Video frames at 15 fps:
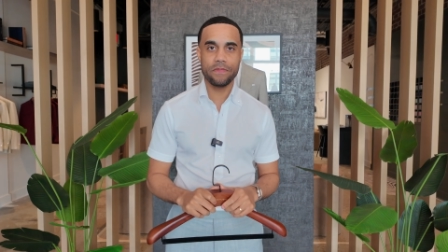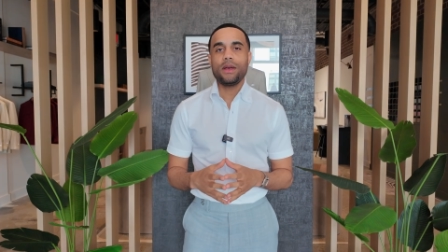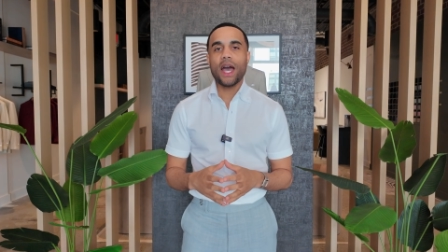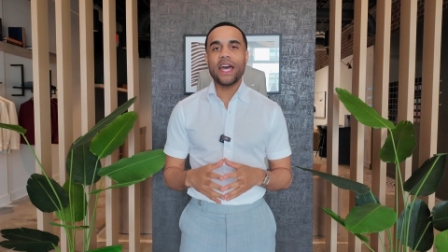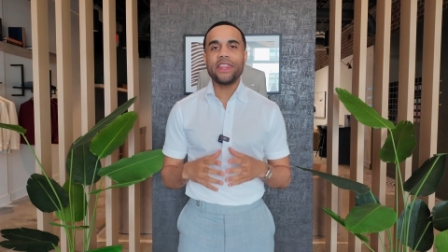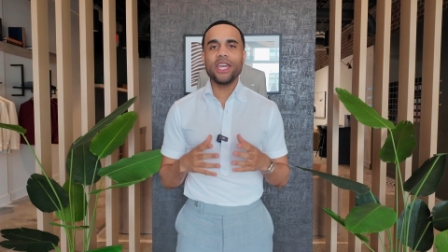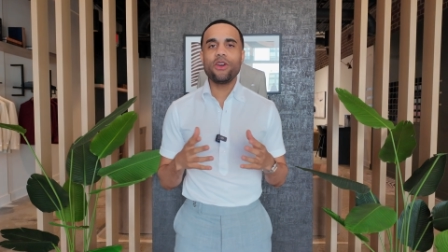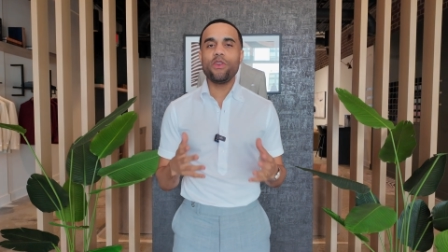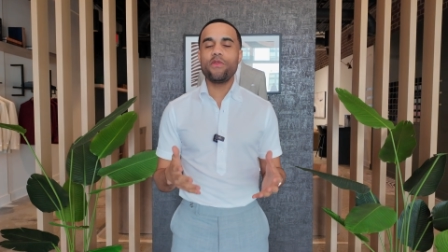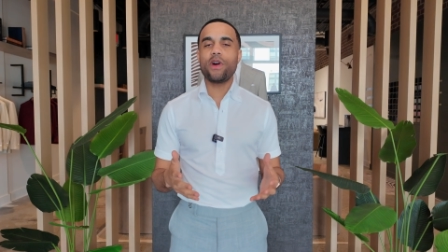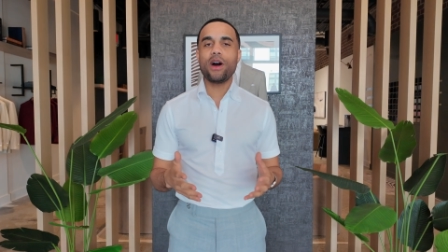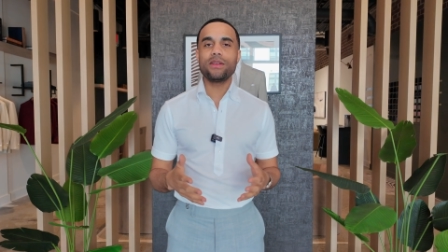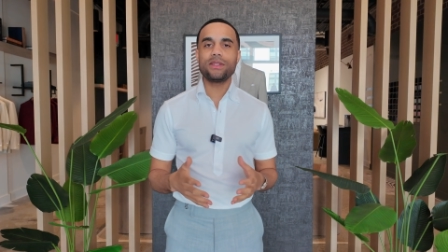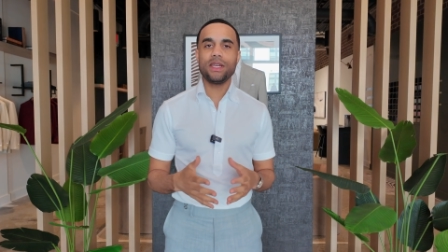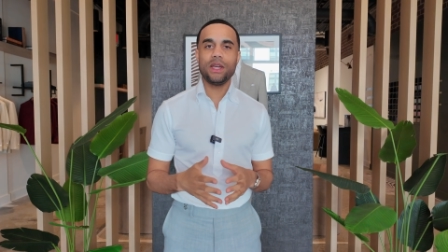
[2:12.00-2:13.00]
I think we've
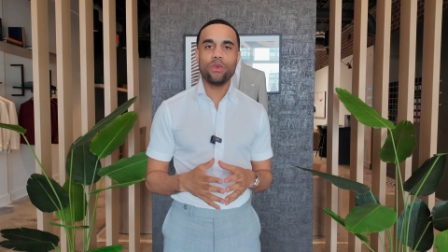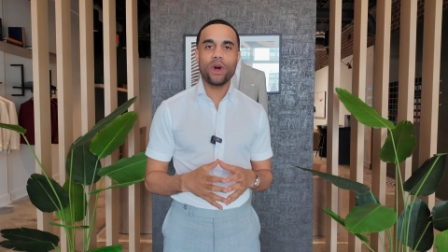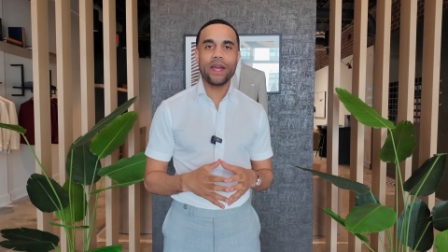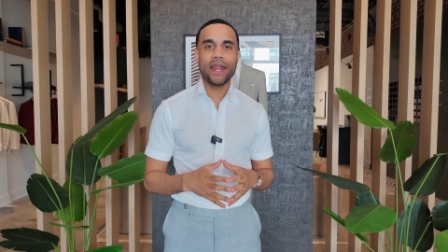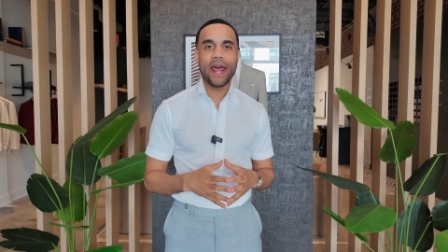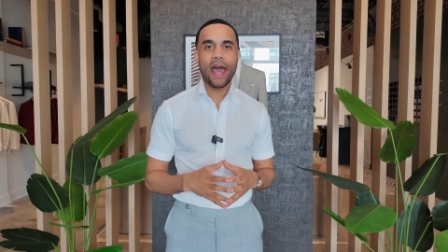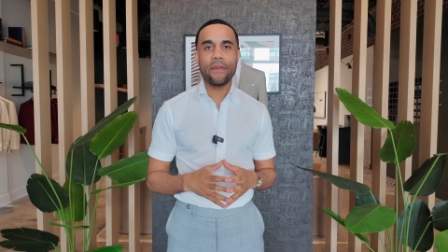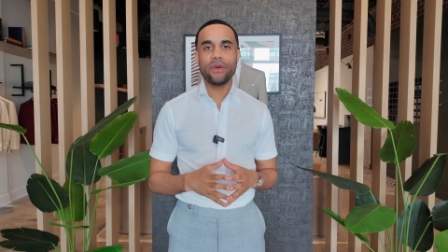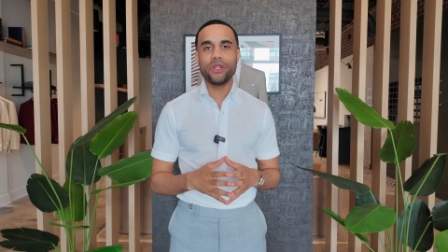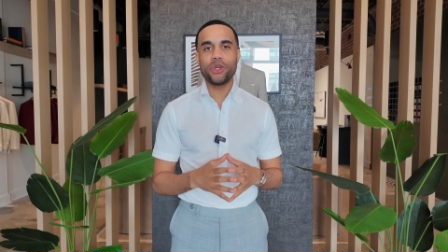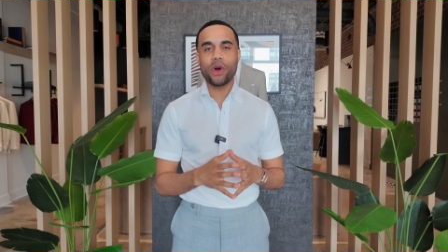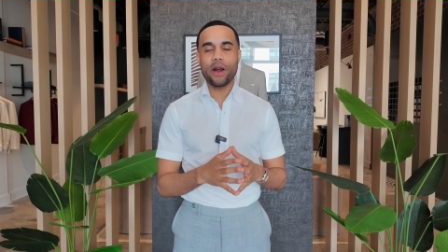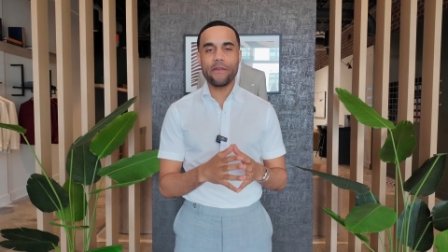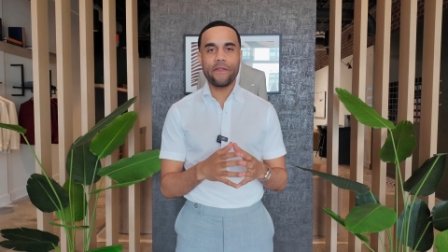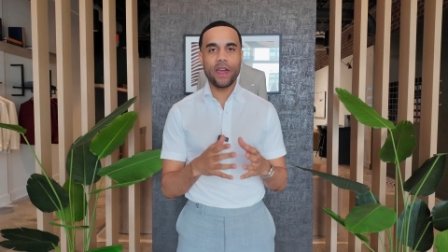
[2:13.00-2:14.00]
all seen what can happen to
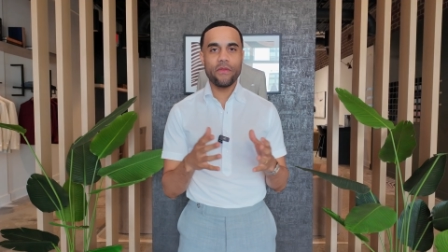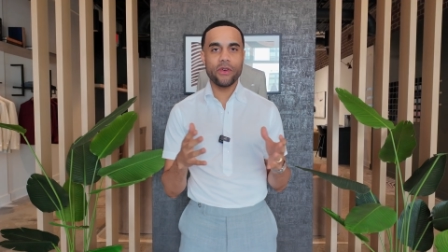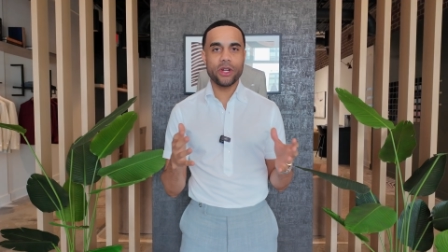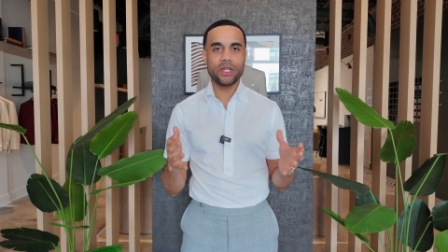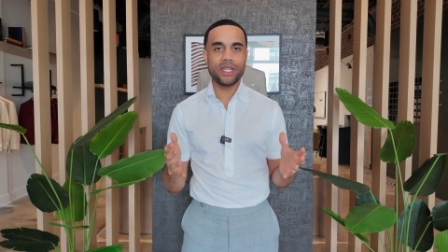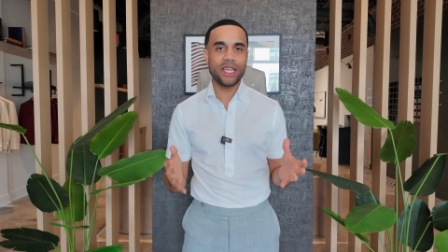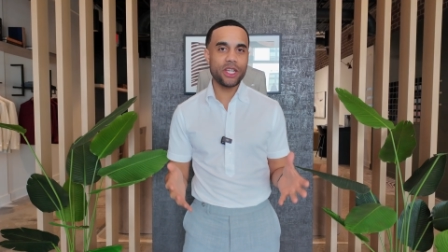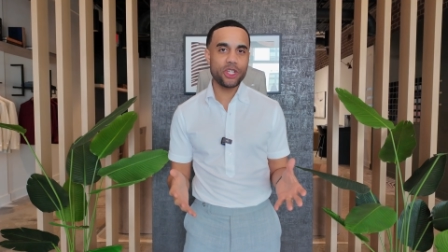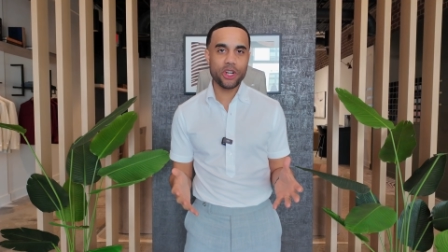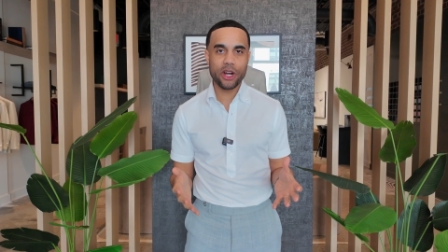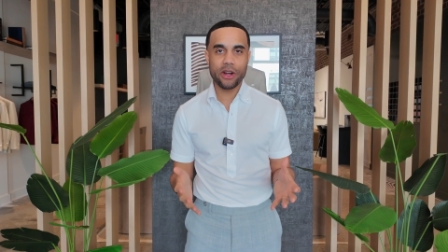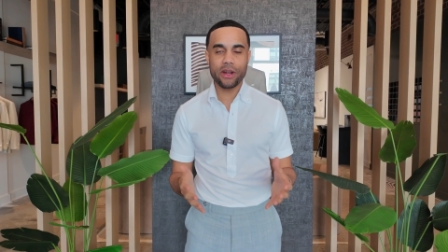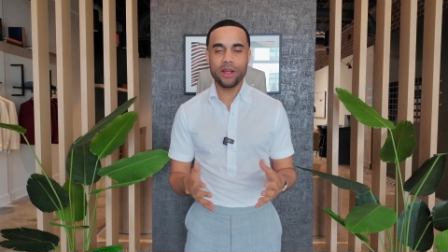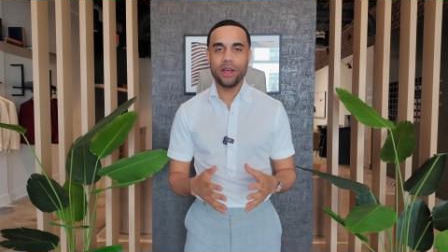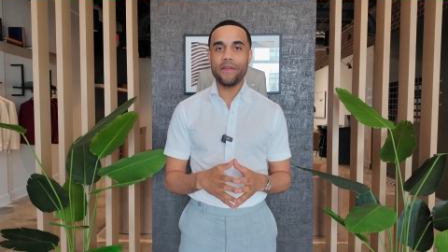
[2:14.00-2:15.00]
our favorite
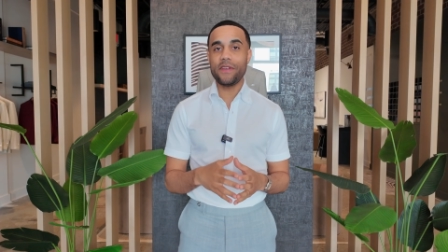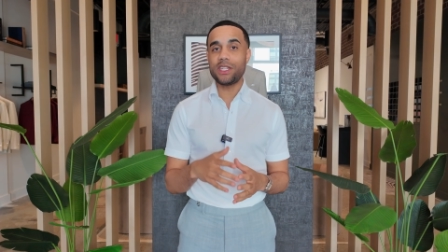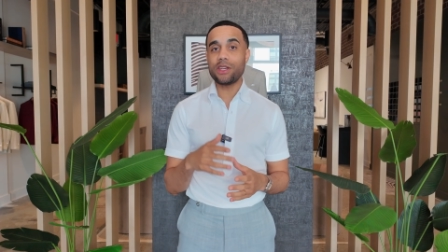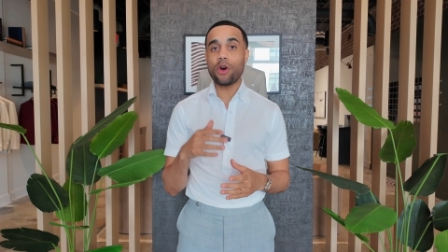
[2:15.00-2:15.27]
t-shirt if it's